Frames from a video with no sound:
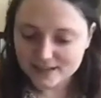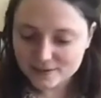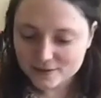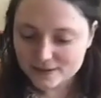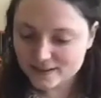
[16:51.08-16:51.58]

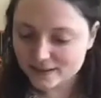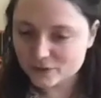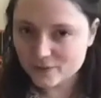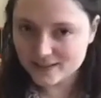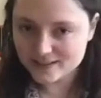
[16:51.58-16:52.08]
things that don't
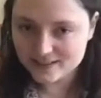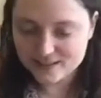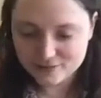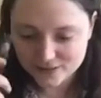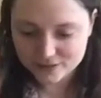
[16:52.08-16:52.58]
make sense
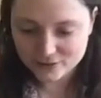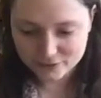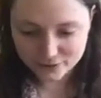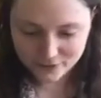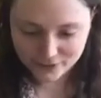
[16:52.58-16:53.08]
if I don't
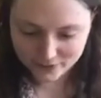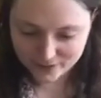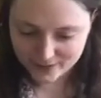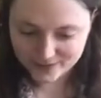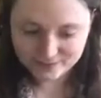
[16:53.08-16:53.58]
focus on
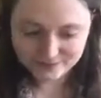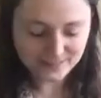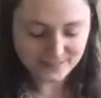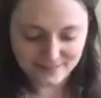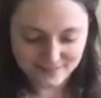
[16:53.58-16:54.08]
this.
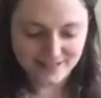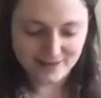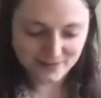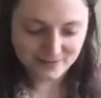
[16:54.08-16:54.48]
Anyway.